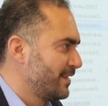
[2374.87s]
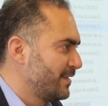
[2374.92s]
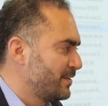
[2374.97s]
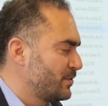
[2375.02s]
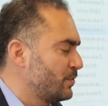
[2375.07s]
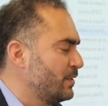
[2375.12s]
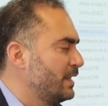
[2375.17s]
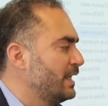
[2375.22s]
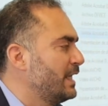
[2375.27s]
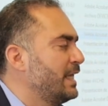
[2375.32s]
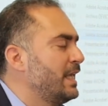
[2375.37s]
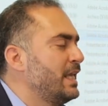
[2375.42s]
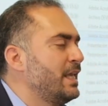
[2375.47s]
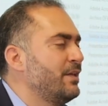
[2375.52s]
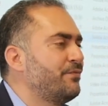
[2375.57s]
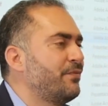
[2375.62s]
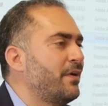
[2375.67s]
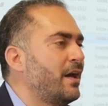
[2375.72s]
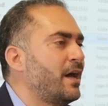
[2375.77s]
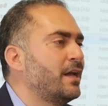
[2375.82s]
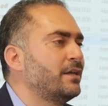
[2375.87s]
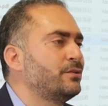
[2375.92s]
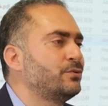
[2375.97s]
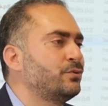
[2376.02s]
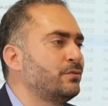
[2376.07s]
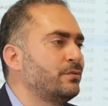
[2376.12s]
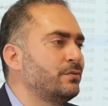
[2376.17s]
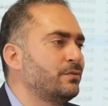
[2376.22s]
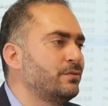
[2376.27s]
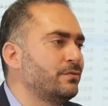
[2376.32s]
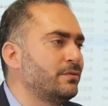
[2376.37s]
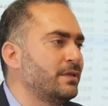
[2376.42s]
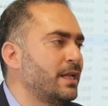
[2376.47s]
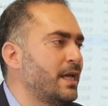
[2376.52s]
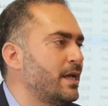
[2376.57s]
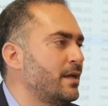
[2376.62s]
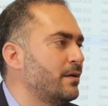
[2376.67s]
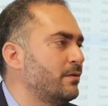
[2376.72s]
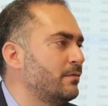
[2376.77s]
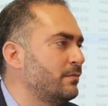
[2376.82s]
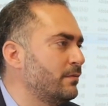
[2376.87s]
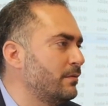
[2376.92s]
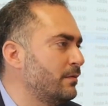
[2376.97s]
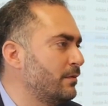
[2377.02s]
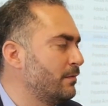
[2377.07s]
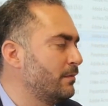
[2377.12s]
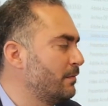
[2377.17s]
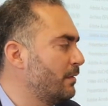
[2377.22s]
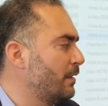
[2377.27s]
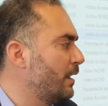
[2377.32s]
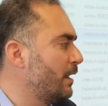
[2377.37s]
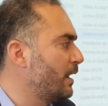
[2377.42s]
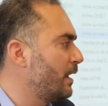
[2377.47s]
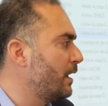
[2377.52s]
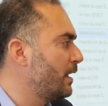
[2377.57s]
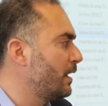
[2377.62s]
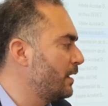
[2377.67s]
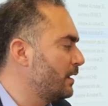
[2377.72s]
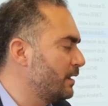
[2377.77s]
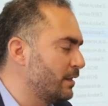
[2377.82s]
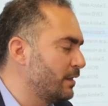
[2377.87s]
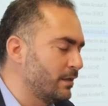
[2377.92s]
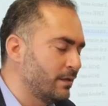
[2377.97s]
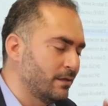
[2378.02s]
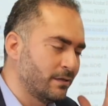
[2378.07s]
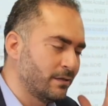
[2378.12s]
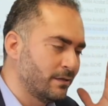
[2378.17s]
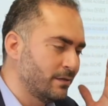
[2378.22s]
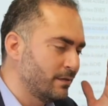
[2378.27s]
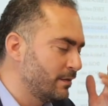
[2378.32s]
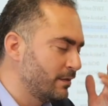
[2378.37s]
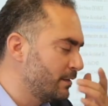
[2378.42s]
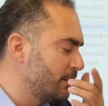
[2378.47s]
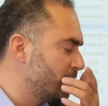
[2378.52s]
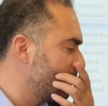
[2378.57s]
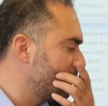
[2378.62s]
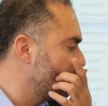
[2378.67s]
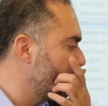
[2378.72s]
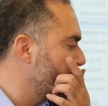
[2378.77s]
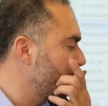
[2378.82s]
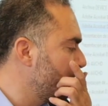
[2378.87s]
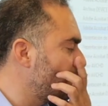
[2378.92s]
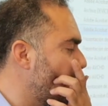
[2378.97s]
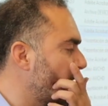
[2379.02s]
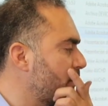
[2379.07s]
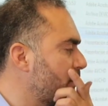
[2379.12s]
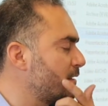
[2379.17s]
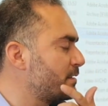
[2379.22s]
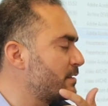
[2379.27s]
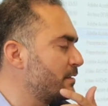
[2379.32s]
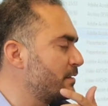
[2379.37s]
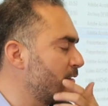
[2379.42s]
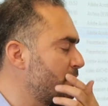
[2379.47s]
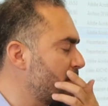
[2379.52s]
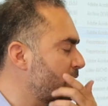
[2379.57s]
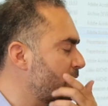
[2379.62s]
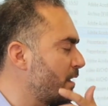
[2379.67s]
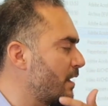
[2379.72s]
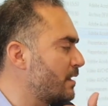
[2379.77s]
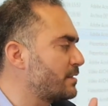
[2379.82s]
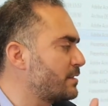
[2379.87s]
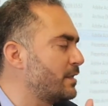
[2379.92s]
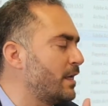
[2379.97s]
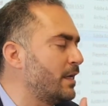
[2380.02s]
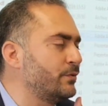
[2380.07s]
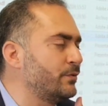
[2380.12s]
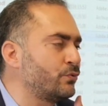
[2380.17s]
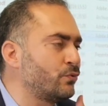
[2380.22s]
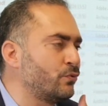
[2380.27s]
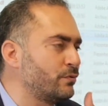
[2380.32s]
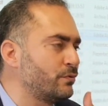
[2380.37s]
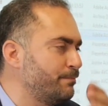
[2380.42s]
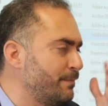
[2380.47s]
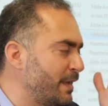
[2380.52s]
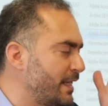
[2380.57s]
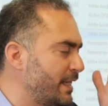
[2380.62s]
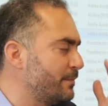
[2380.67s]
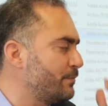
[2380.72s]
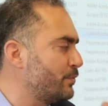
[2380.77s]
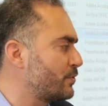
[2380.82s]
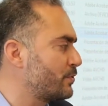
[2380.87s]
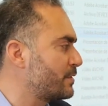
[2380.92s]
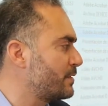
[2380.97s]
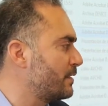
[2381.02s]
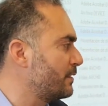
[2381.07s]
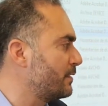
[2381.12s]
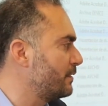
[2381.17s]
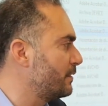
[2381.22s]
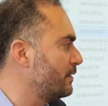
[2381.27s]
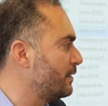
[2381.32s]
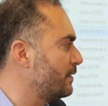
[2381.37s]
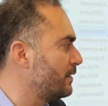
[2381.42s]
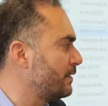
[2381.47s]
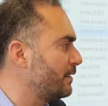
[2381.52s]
So if I told you now, if I discussed and wrote many books on